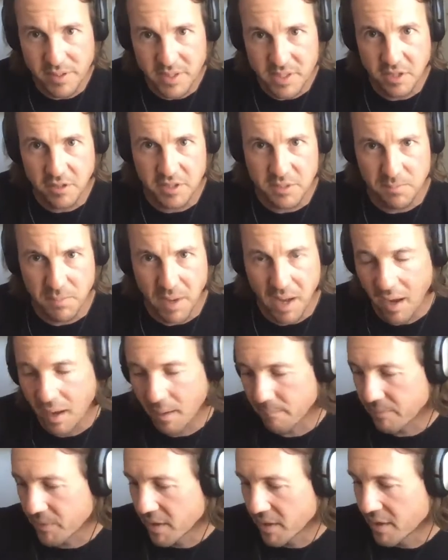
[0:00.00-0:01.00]
So it's
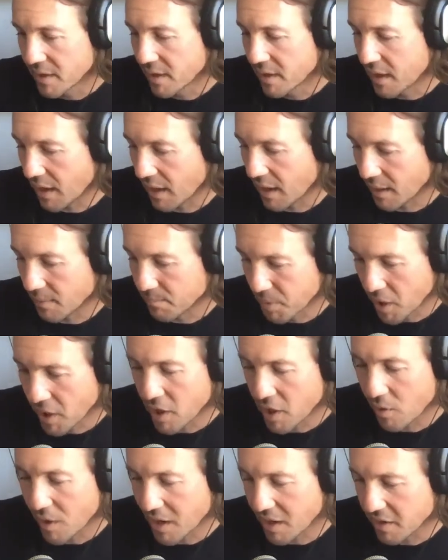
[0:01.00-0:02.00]
um, uh,
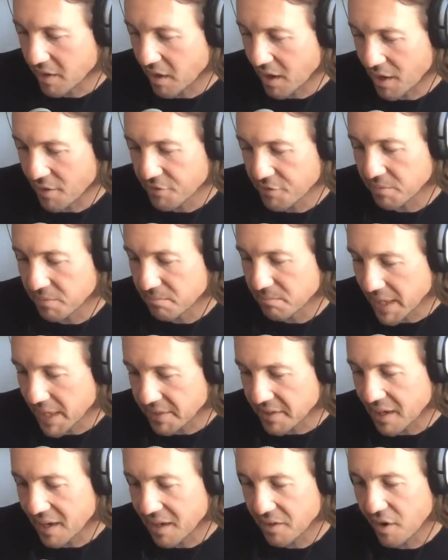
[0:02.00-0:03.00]
bioRxiv and
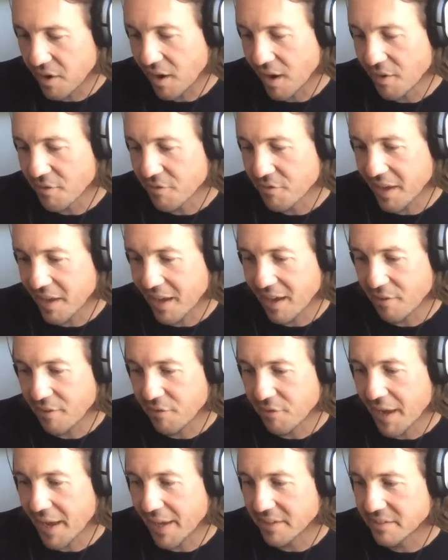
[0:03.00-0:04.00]
medRxiv have
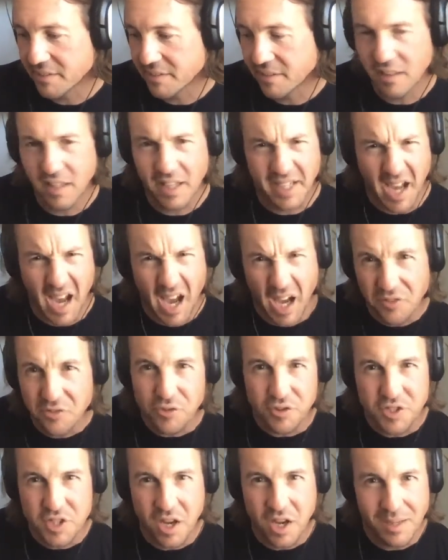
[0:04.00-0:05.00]
yep. had like a
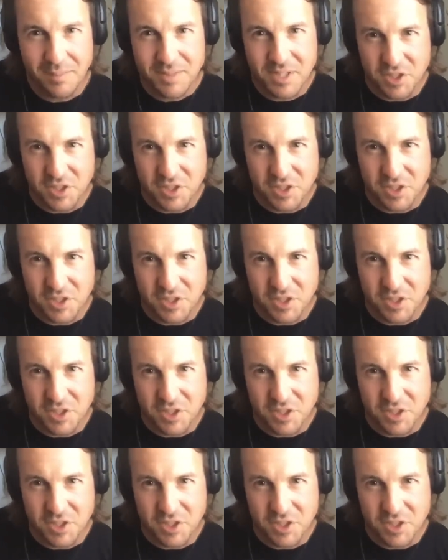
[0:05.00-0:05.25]
hundred times